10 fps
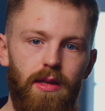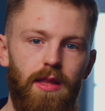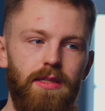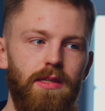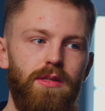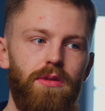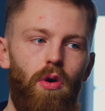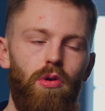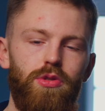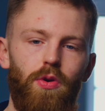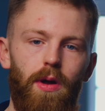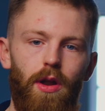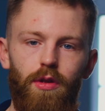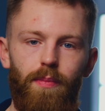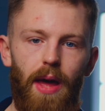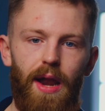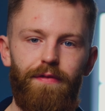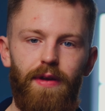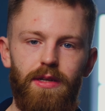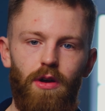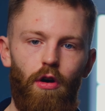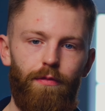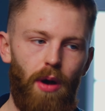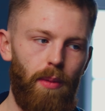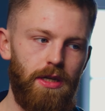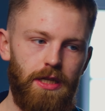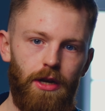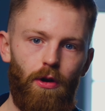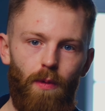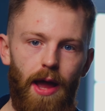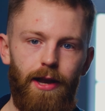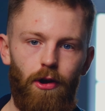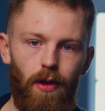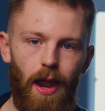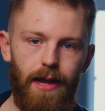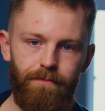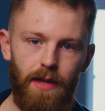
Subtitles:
This is also another benefit of publishing your writing online.